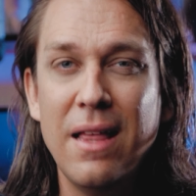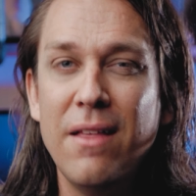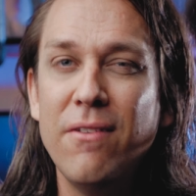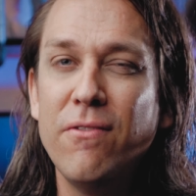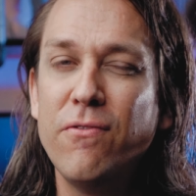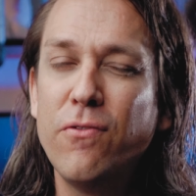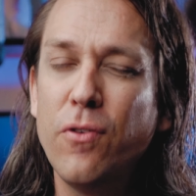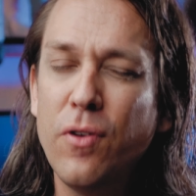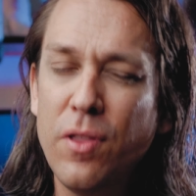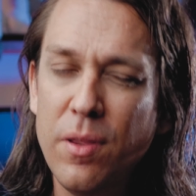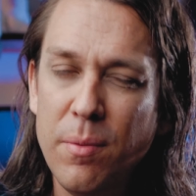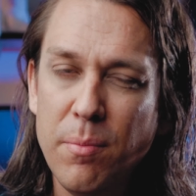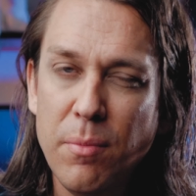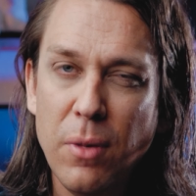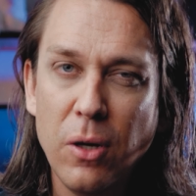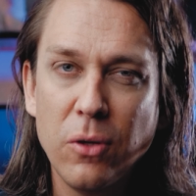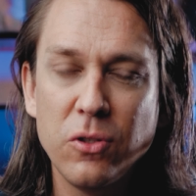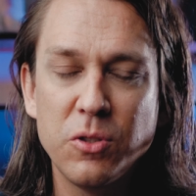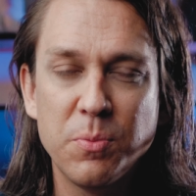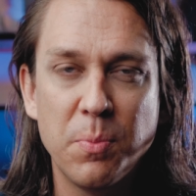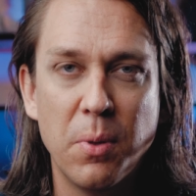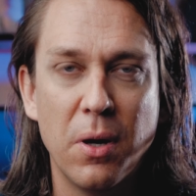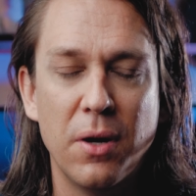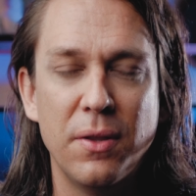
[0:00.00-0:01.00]
For the
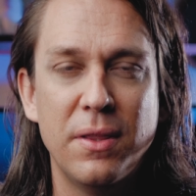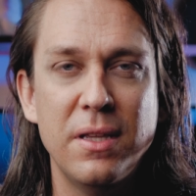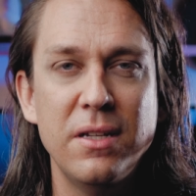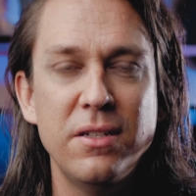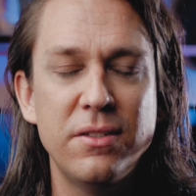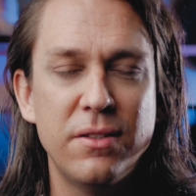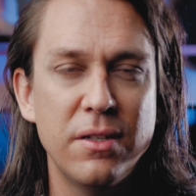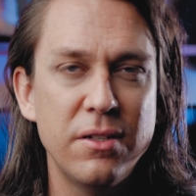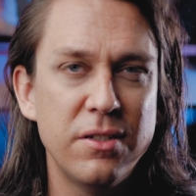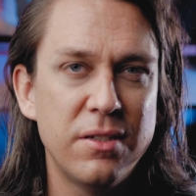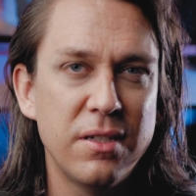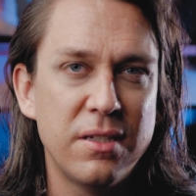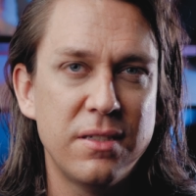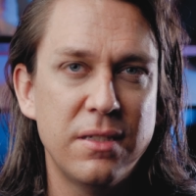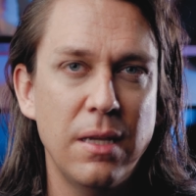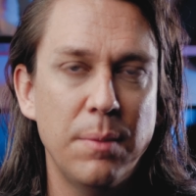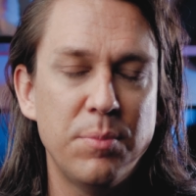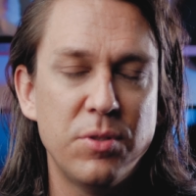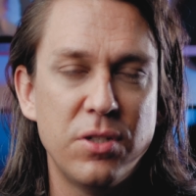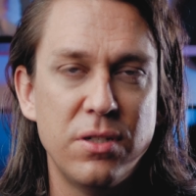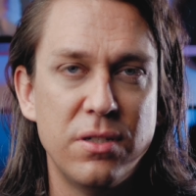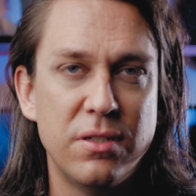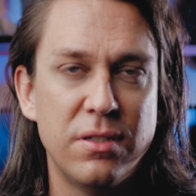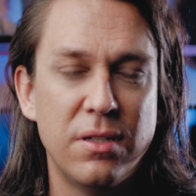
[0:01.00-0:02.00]
most part, there's
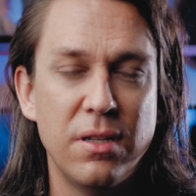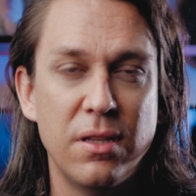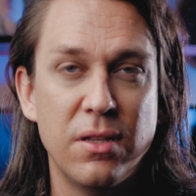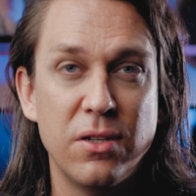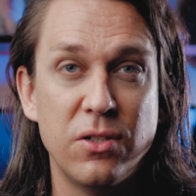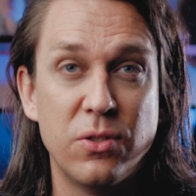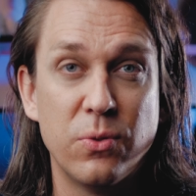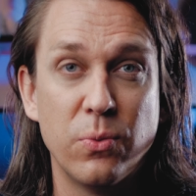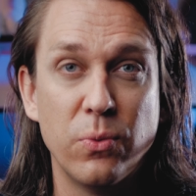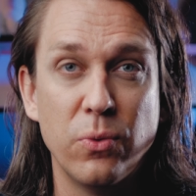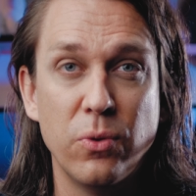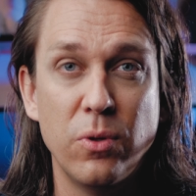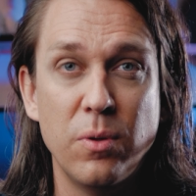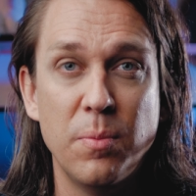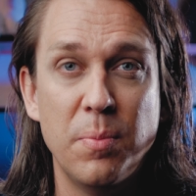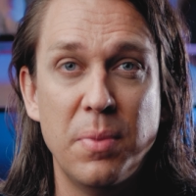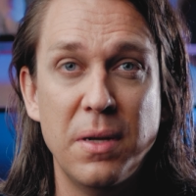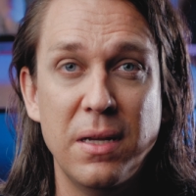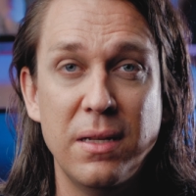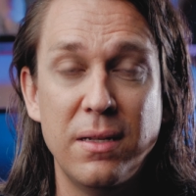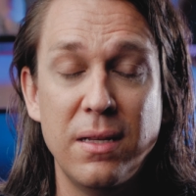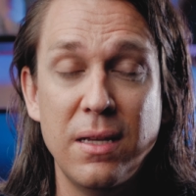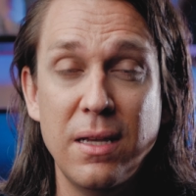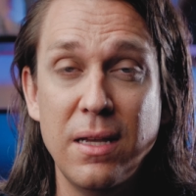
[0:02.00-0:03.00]
exceptions to this rule,
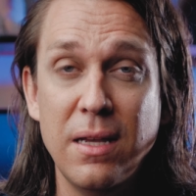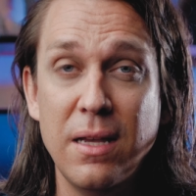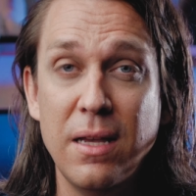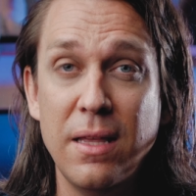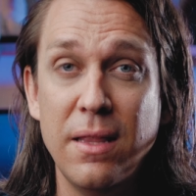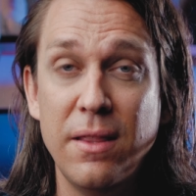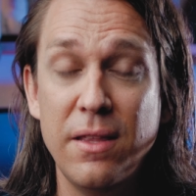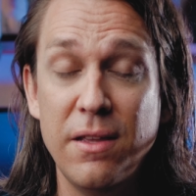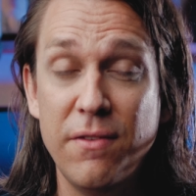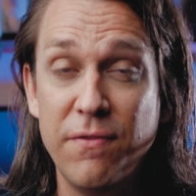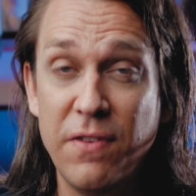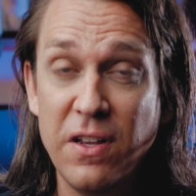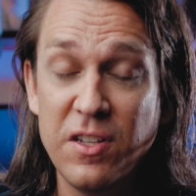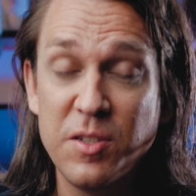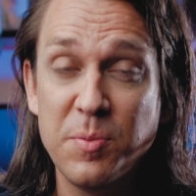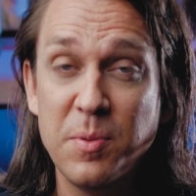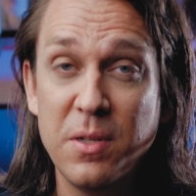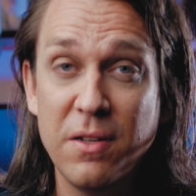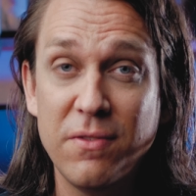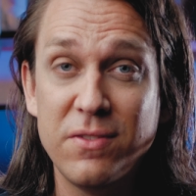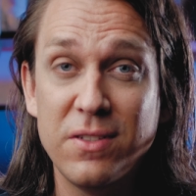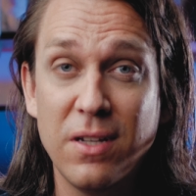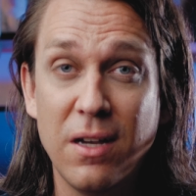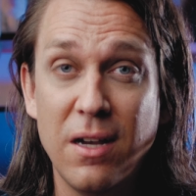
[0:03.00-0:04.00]
but the
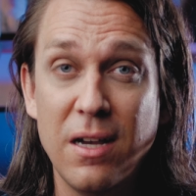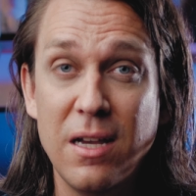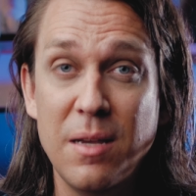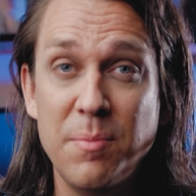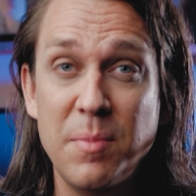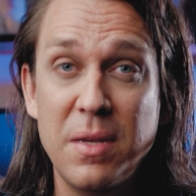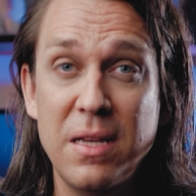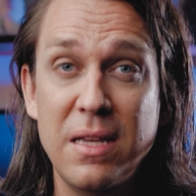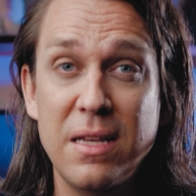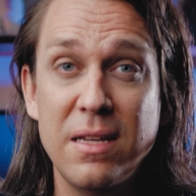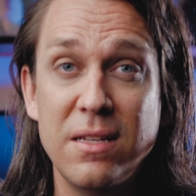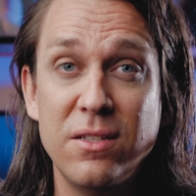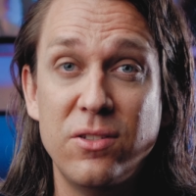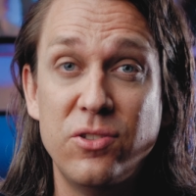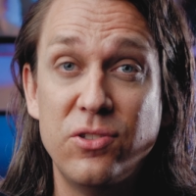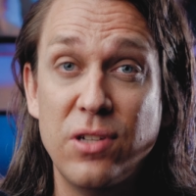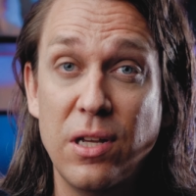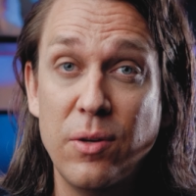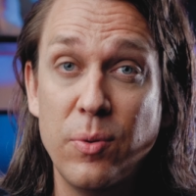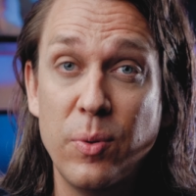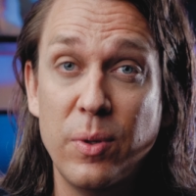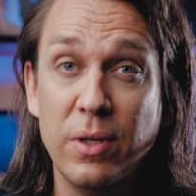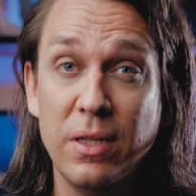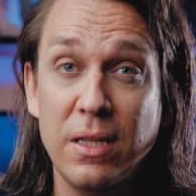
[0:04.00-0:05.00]
investment of time is
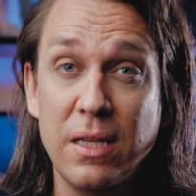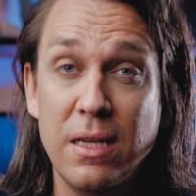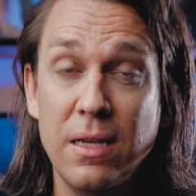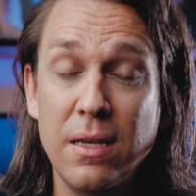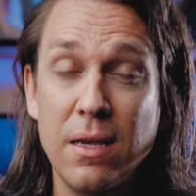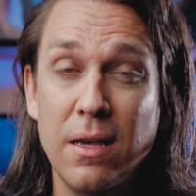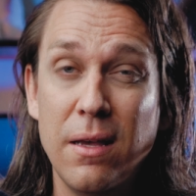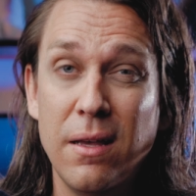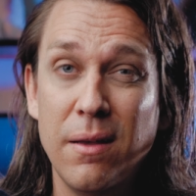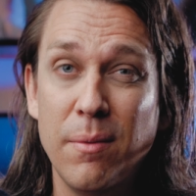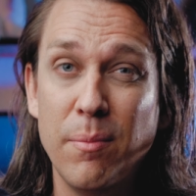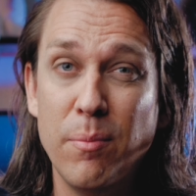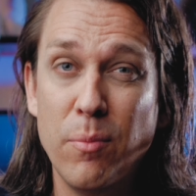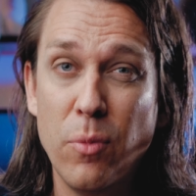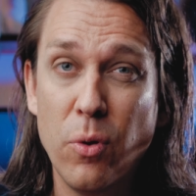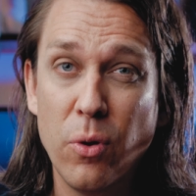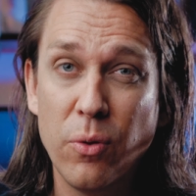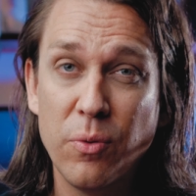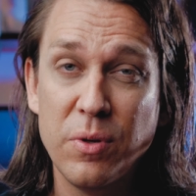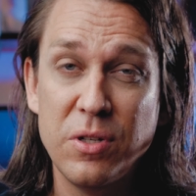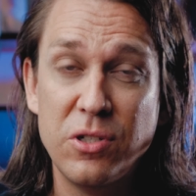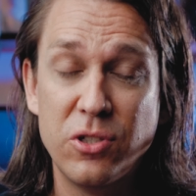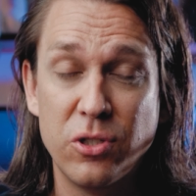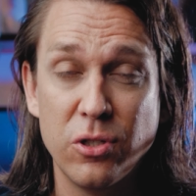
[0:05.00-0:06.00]
generally
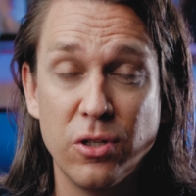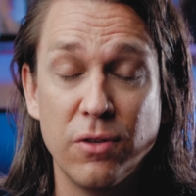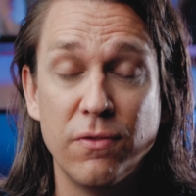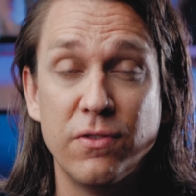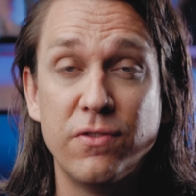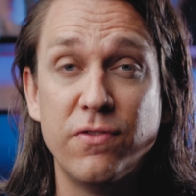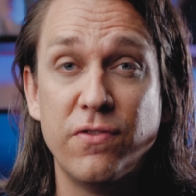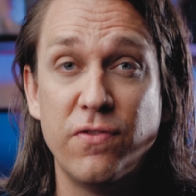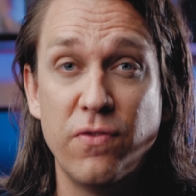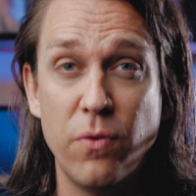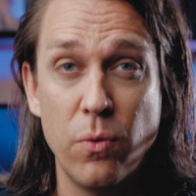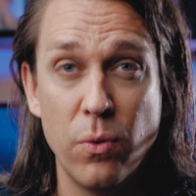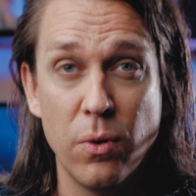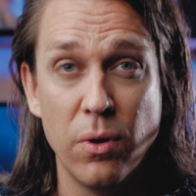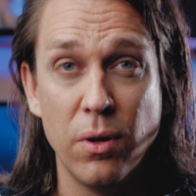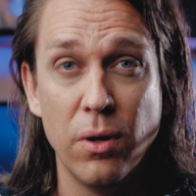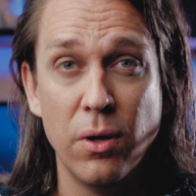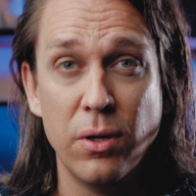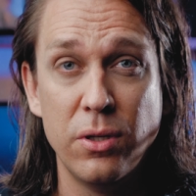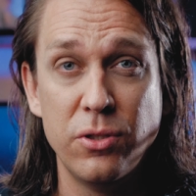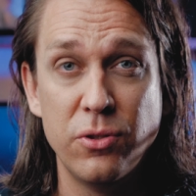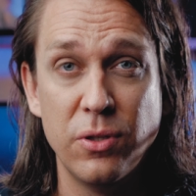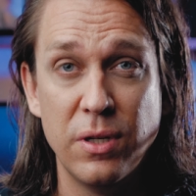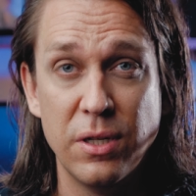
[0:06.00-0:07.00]
more reserved
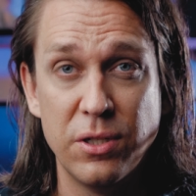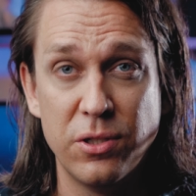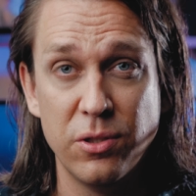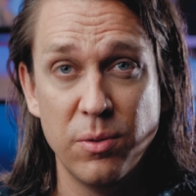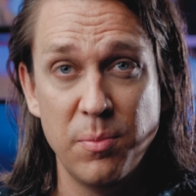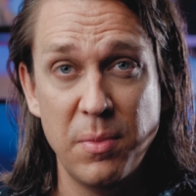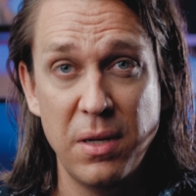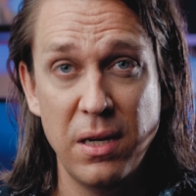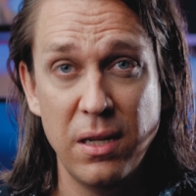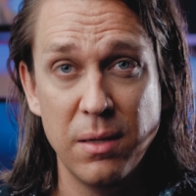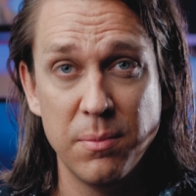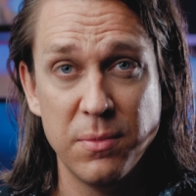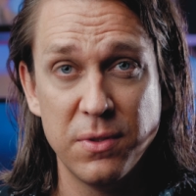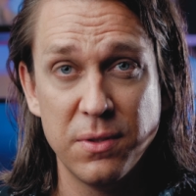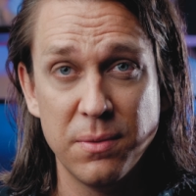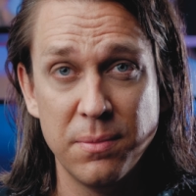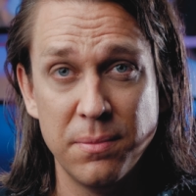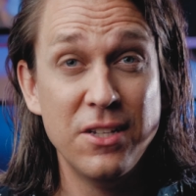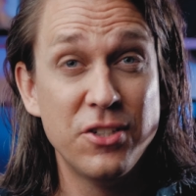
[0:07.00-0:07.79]
for traditional mediums.